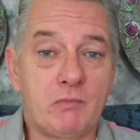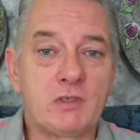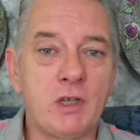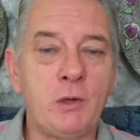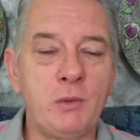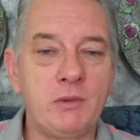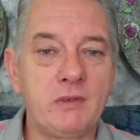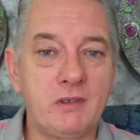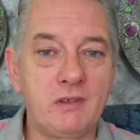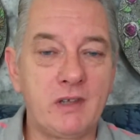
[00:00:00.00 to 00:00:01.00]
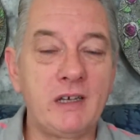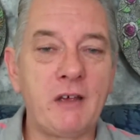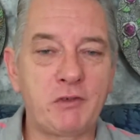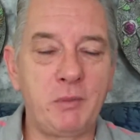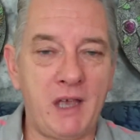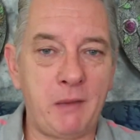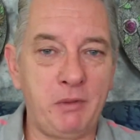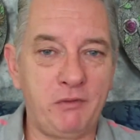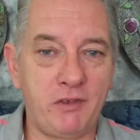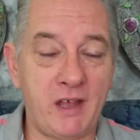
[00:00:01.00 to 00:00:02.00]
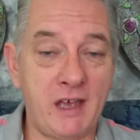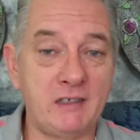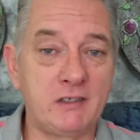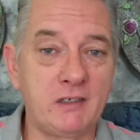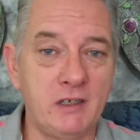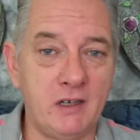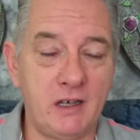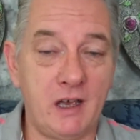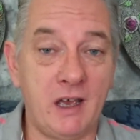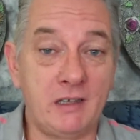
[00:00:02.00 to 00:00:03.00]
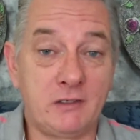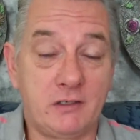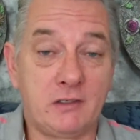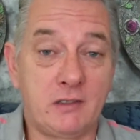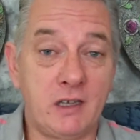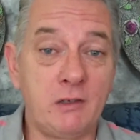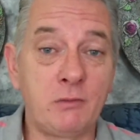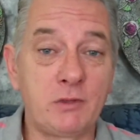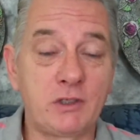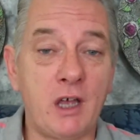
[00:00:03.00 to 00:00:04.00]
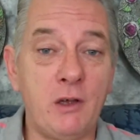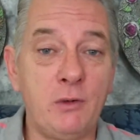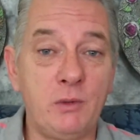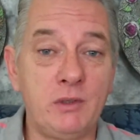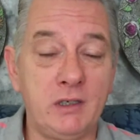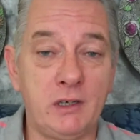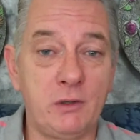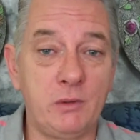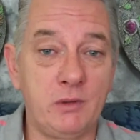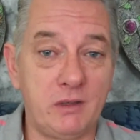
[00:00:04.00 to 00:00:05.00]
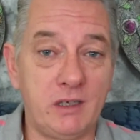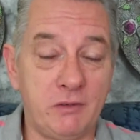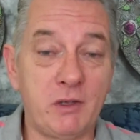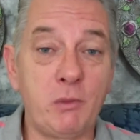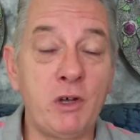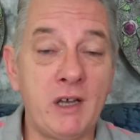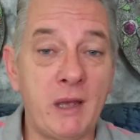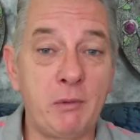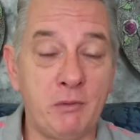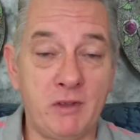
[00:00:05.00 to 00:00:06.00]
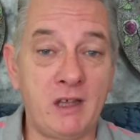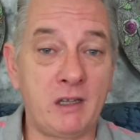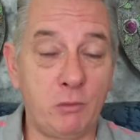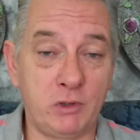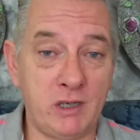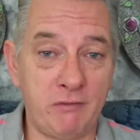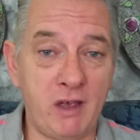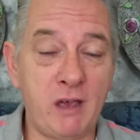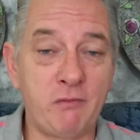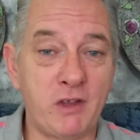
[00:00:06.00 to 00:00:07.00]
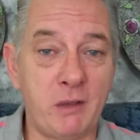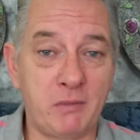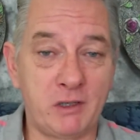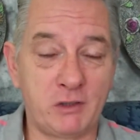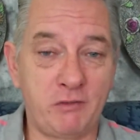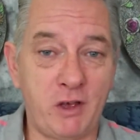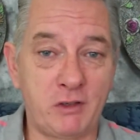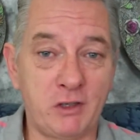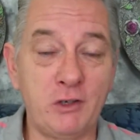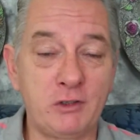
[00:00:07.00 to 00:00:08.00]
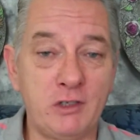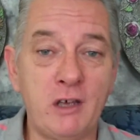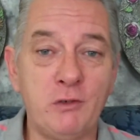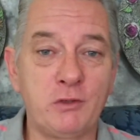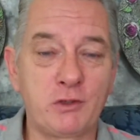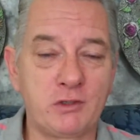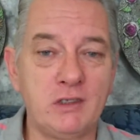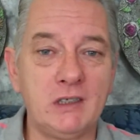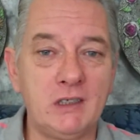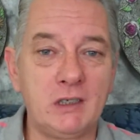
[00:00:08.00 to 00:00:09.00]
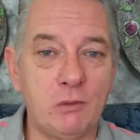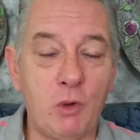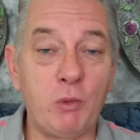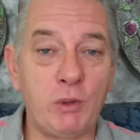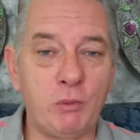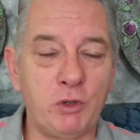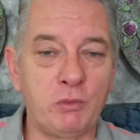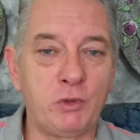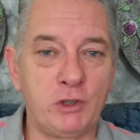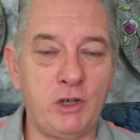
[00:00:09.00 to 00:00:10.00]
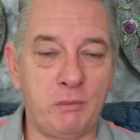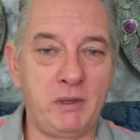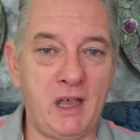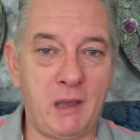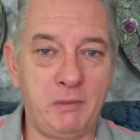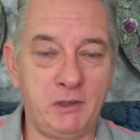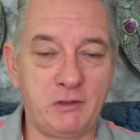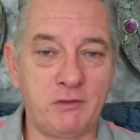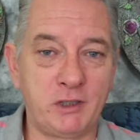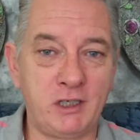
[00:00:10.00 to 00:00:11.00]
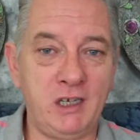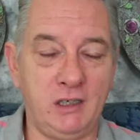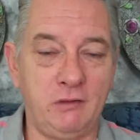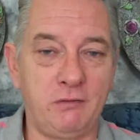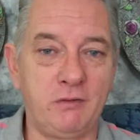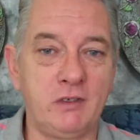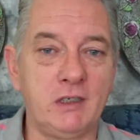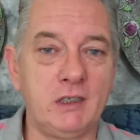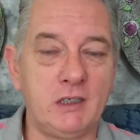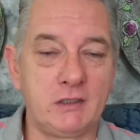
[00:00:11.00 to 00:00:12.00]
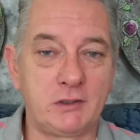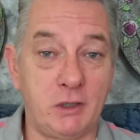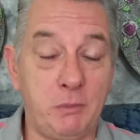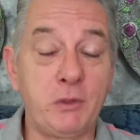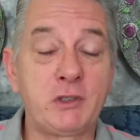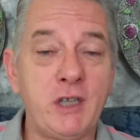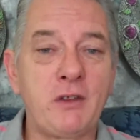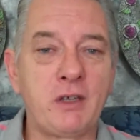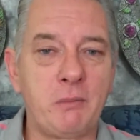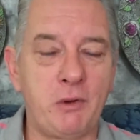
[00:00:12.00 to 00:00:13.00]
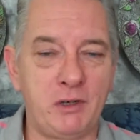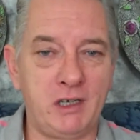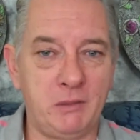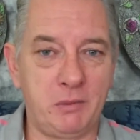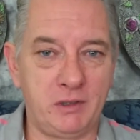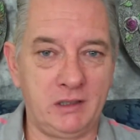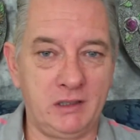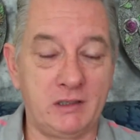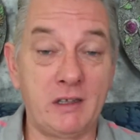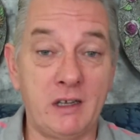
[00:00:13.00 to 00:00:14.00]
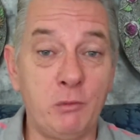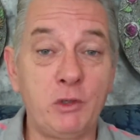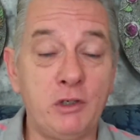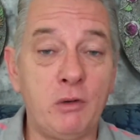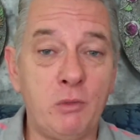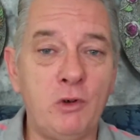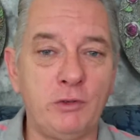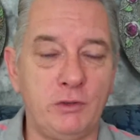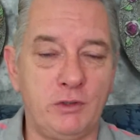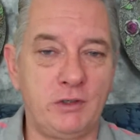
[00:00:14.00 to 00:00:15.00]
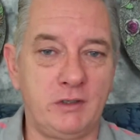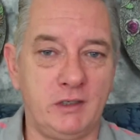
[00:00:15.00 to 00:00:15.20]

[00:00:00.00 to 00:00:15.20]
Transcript: So they'd have to be happy for that, and they'd also, you know, if they weren't happy with that, they would never have that, because Father God knows what we would and would not be happy to receive. So he puts nothing upon anybody that they would not want.